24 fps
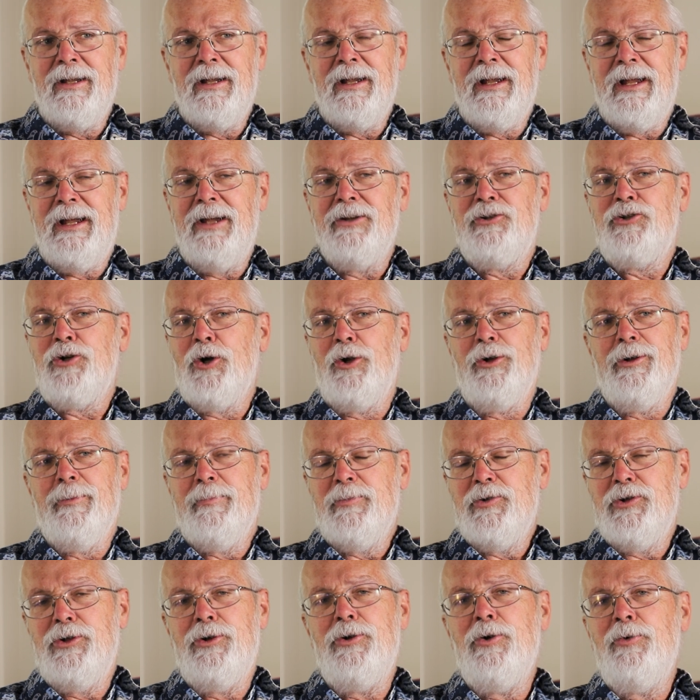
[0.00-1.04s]
he had told
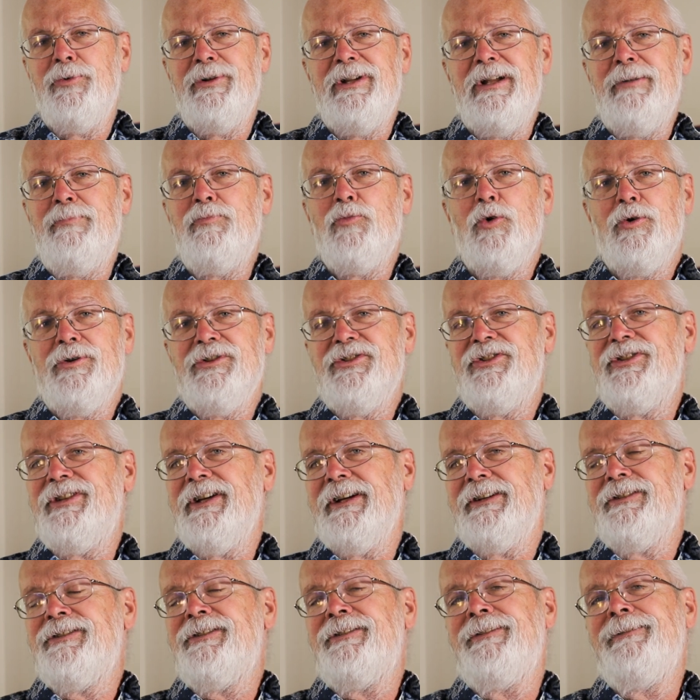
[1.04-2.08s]
them, you don't need more than
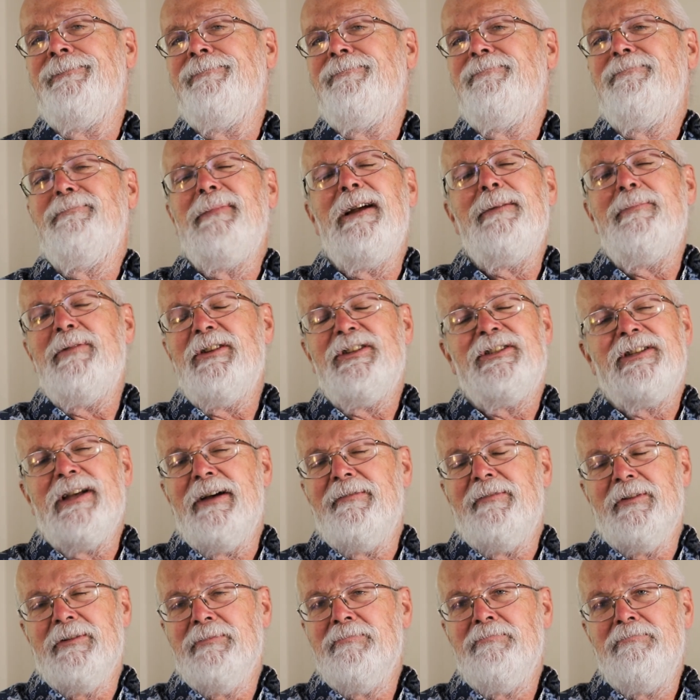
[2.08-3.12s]
6, maybe
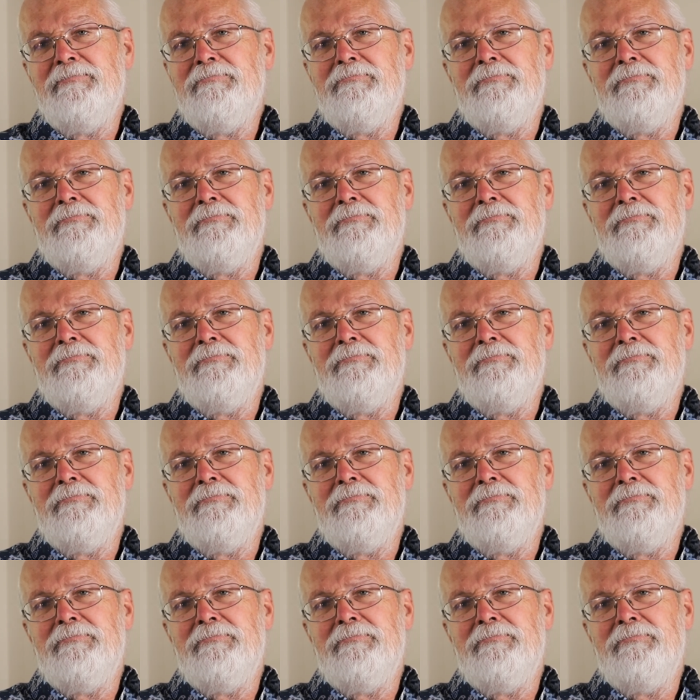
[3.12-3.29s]
7.